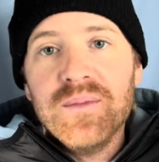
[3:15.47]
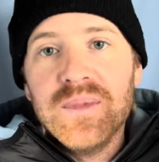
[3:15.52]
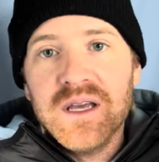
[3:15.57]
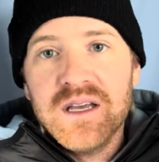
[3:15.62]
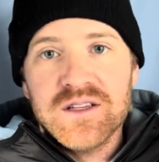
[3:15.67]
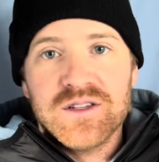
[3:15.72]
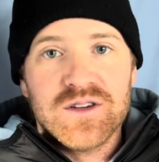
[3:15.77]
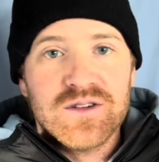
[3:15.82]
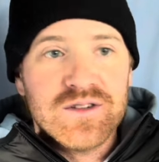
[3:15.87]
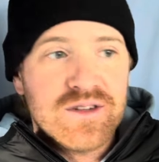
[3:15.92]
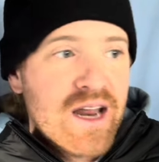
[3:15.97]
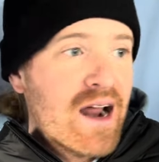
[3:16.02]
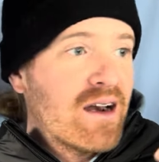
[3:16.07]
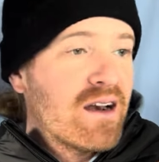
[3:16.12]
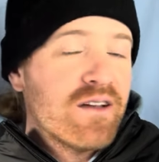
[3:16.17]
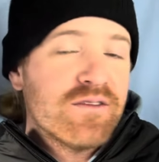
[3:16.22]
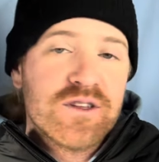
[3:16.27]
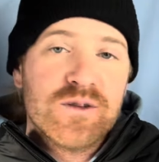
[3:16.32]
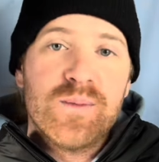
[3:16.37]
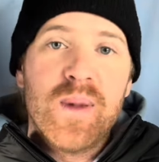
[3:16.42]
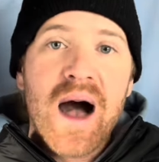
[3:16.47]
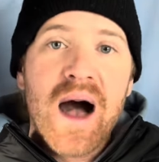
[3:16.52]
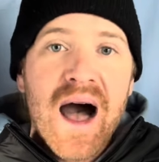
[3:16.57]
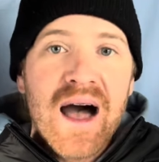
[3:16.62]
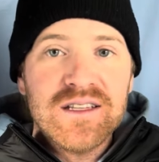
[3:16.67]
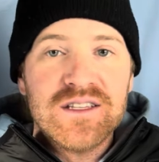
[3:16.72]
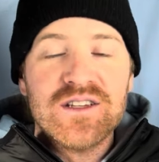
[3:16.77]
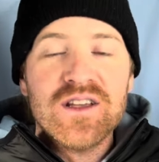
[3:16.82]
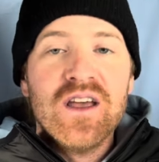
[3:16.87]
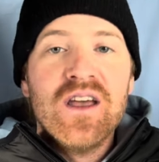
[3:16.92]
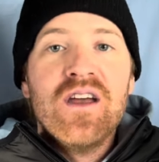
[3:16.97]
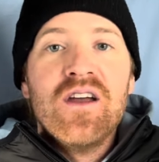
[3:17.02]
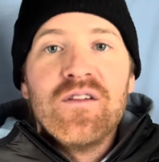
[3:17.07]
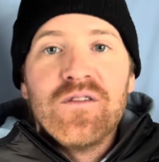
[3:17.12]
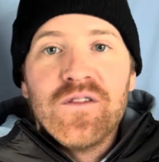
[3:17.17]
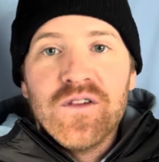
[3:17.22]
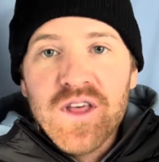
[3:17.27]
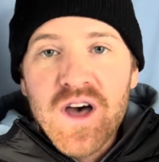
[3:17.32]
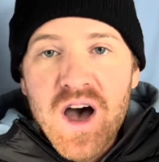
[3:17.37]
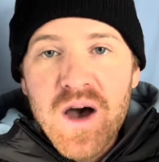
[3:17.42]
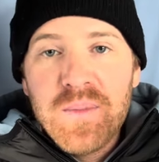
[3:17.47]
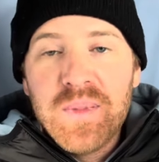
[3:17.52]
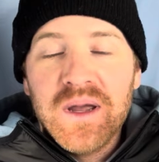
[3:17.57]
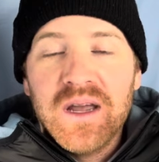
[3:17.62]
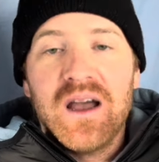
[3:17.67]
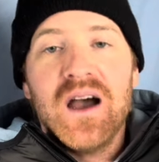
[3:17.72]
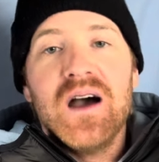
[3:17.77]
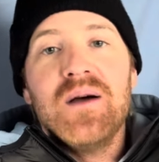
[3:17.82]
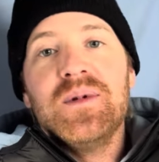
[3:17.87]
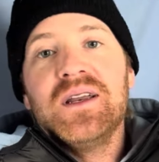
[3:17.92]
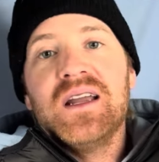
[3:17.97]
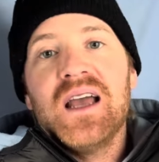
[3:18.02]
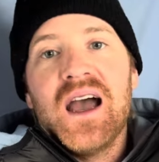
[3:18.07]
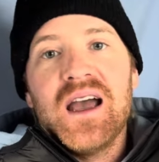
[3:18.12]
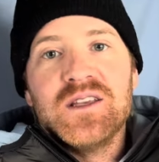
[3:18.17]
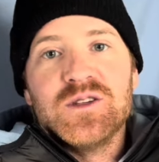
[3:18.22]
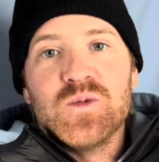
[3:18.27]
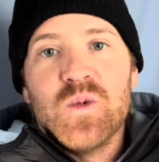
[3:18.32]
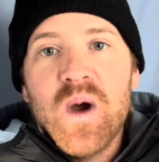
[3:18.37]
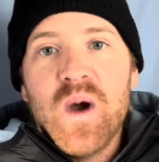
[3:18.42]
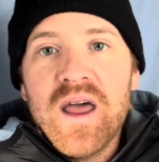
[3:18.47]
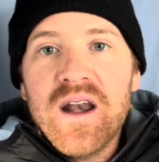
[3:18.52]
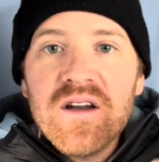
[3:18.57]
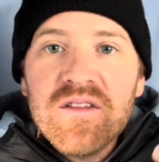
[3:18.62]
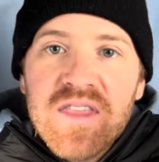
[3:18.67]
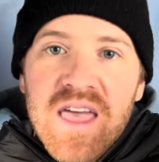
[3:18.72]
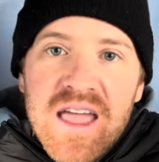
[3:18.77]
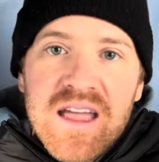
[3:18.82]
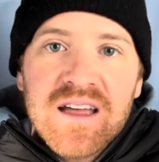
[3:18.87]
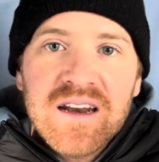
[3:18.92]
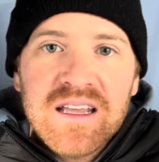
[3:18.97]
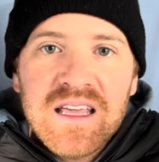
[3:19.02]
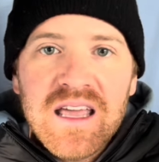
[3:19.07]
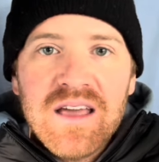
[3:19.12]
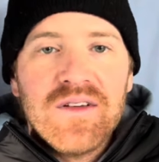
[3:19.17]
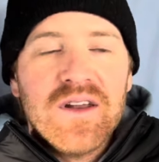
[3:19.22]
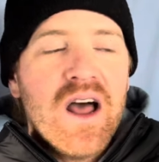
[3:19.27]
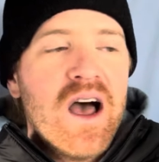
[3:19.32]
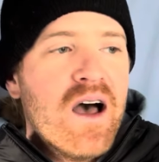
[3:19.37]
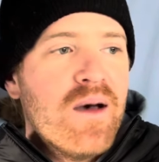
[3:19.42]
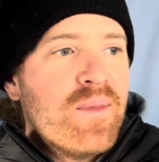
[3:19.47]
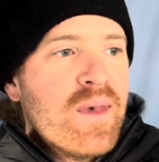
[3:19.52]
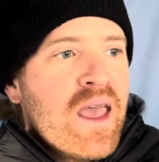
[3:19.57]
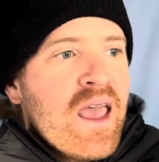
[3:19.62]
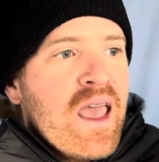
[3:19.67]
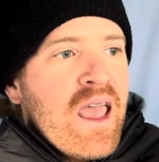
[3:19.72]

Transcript: Because there's not enough spots for the up and coming guys. When are they going to give it up?